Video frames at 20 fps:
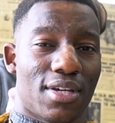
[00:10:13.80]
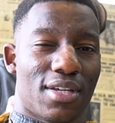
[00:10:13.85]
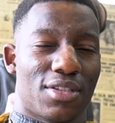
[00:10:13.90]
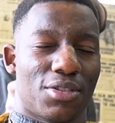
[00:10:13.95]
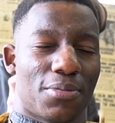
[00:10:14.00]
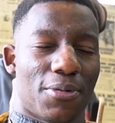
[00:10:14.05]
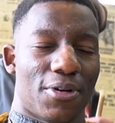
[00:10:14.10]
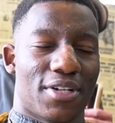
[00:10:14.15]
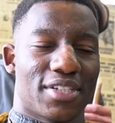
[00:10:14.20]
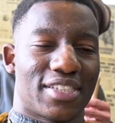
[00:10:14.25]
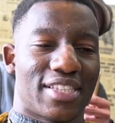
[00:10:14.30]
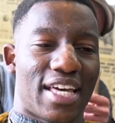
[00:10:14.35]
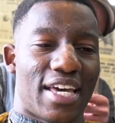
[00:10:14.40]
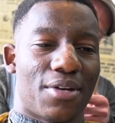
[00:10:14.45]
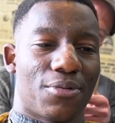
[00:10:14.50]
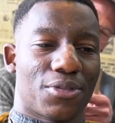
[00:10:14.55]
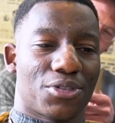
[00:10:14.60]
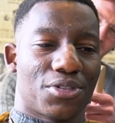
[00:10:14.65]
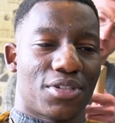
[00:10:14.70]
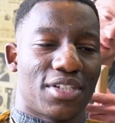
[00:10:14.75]
To be honest, then
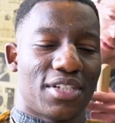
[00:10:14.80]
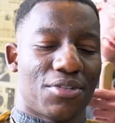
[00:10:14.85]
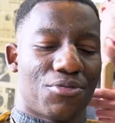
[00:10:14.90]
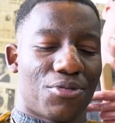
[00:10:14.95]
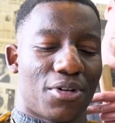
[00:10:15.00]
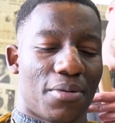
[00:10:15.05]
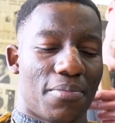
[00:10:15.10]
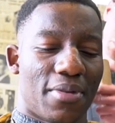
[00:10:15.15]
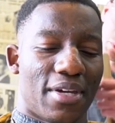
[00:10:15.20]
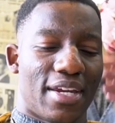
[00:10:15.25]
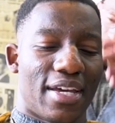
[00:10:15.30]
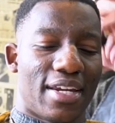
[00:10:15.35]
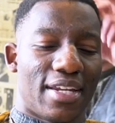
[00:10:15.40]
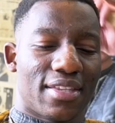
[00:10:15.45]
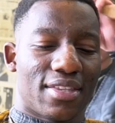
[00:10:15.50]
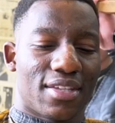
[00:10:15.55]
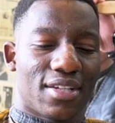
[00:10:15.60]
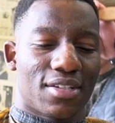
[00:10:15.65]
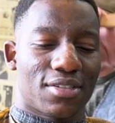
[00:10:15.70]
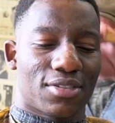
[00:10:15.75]
it didn't really mean
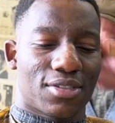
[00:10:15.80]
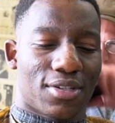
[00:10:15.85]
anything.